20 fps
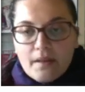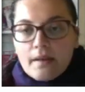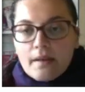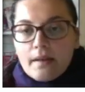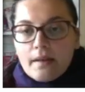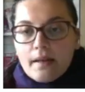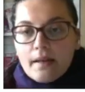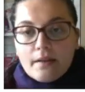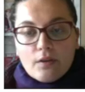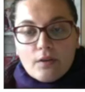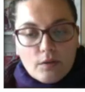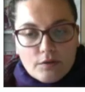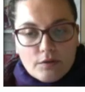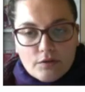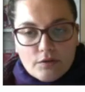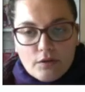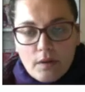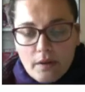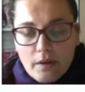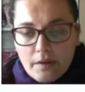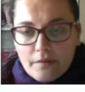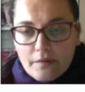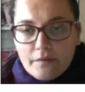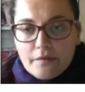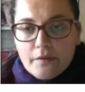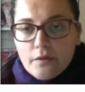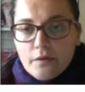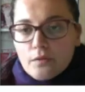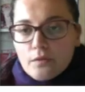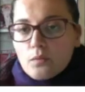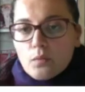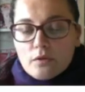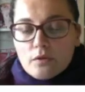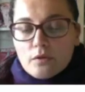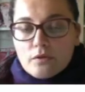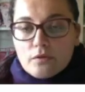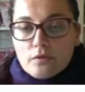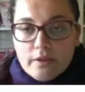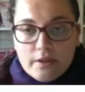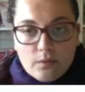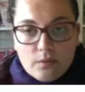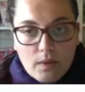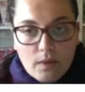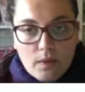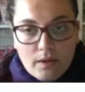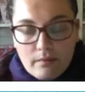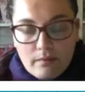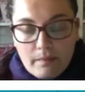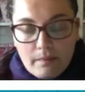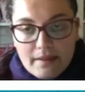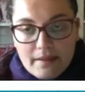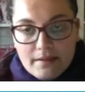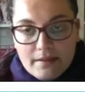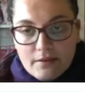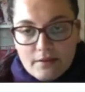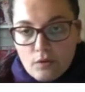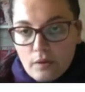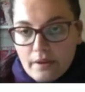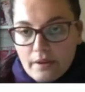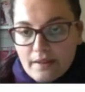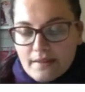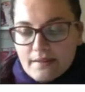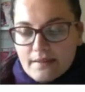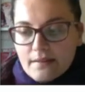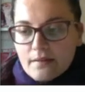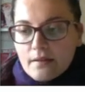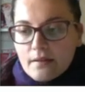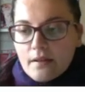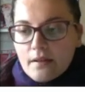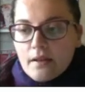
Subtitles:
And also, if you want to read one of my stories,